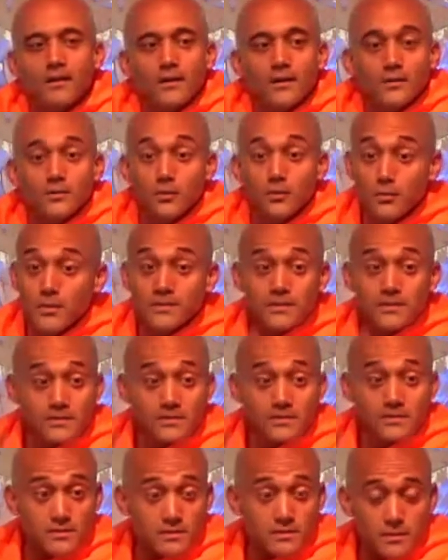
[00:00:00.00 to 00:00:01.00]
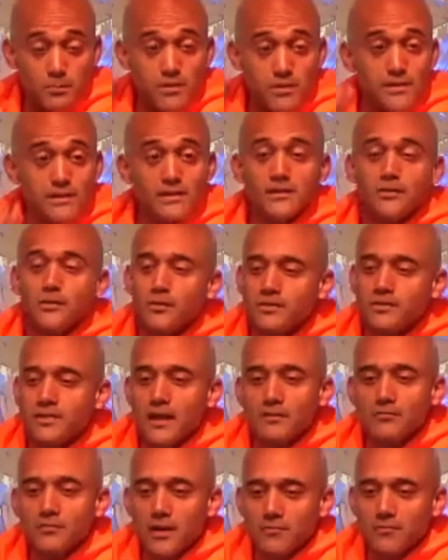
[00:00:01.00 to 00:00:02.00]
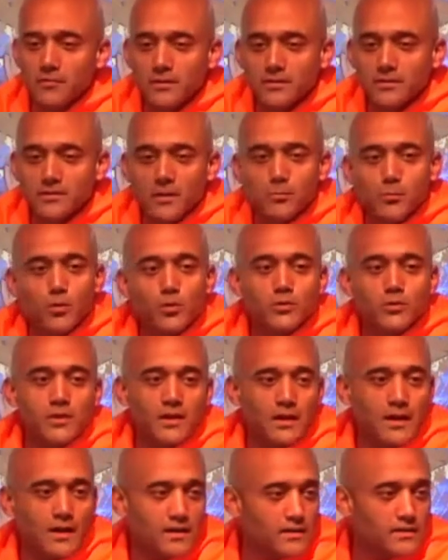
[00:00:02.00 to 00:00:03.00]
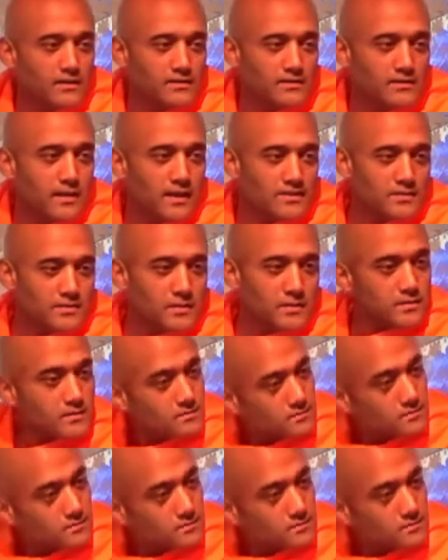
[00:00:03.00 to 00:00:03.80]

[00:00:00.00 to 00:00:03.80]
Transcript: So it means it's completely your own self effort. It's called purushakara in Sanskrit